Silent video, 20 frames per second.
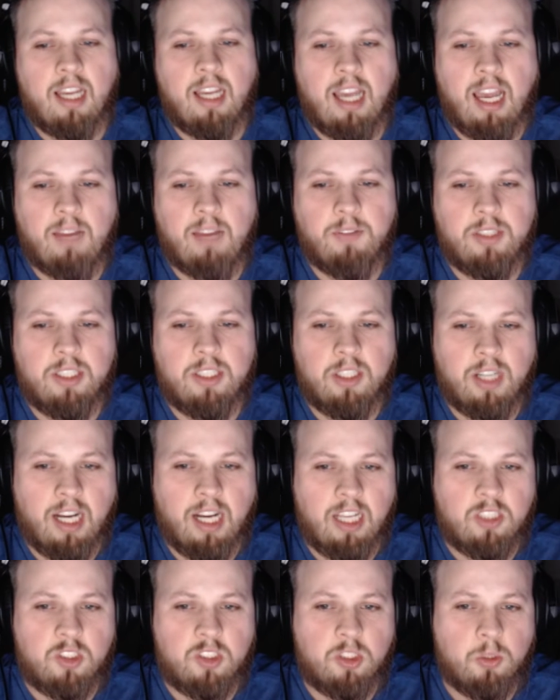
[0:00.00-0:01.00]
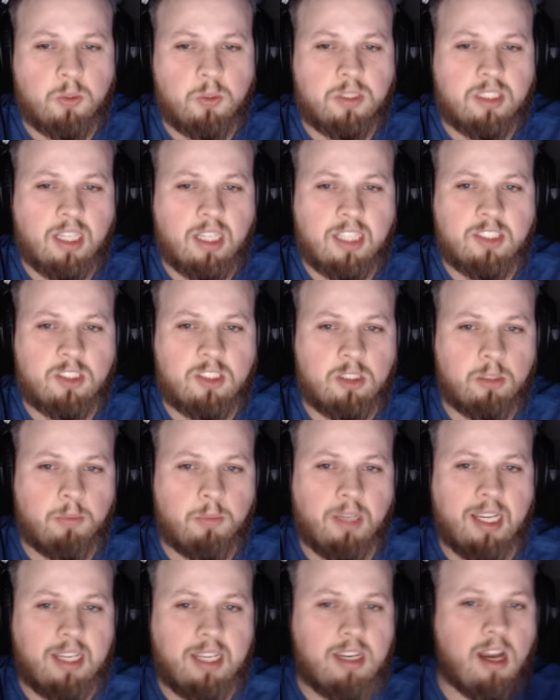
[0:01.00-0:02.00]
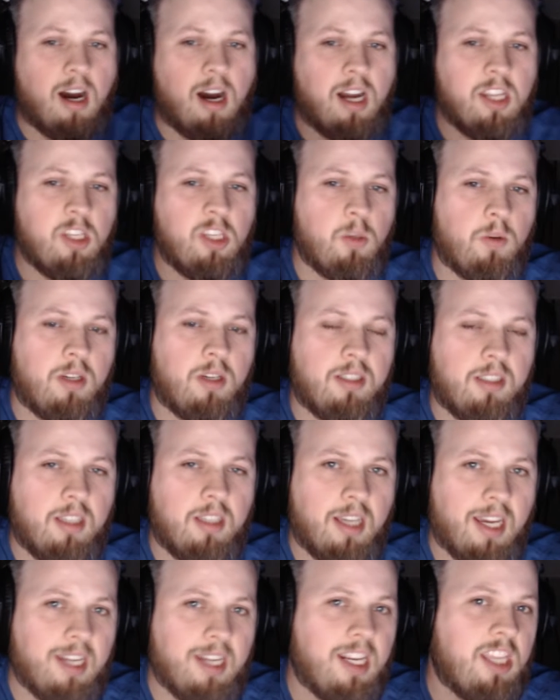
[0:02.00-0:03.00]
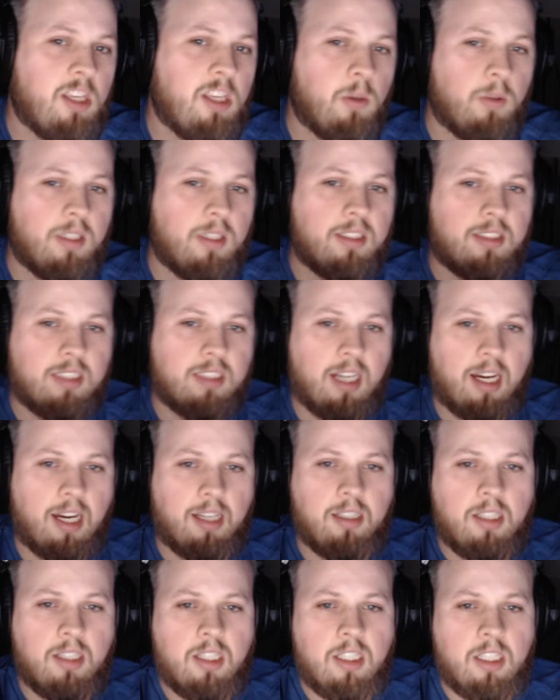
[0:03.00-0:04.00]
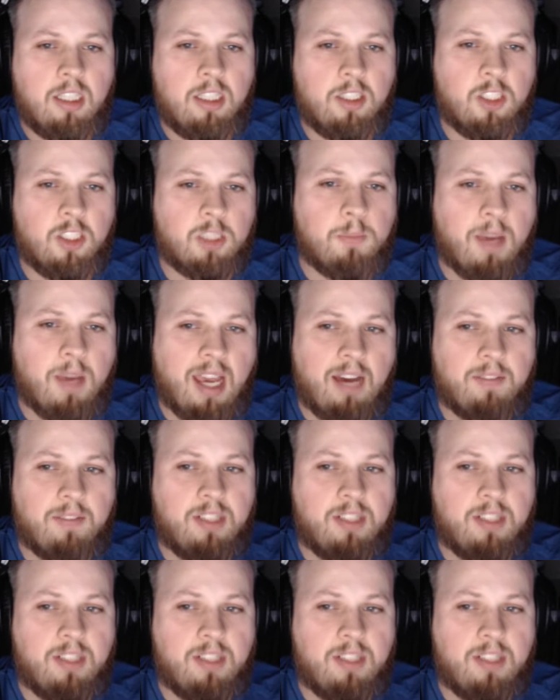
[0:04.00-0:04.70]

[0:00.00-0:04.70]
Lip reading: Every leader has two sides to them, a non-unit and a unit side. Leaders may have an